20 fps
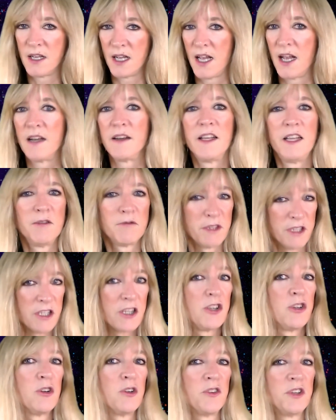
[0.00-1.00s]
And he
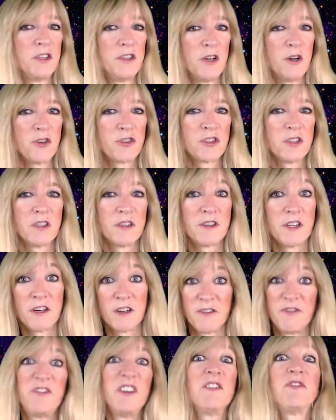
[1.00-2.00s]
ridiculed the notion that
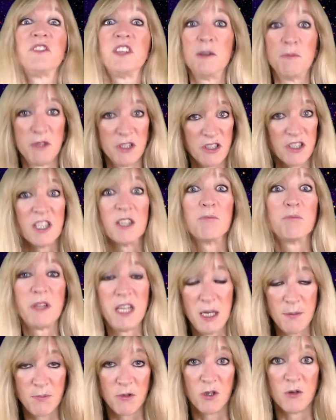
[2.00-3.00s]
there are 50 million
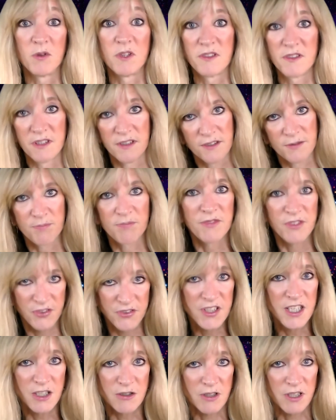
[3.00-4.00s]
people with this
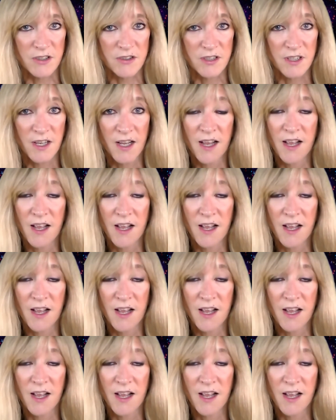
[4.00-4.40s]
secret.